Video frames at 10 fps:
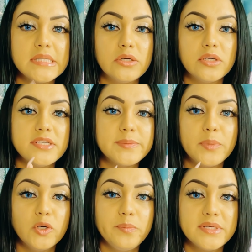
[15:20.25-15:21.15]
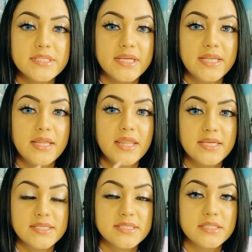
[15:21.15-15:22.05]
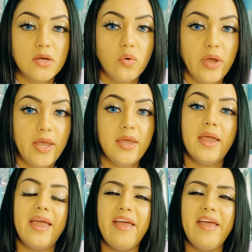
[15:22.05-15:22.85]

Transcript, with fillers: There is purpose in this, okay?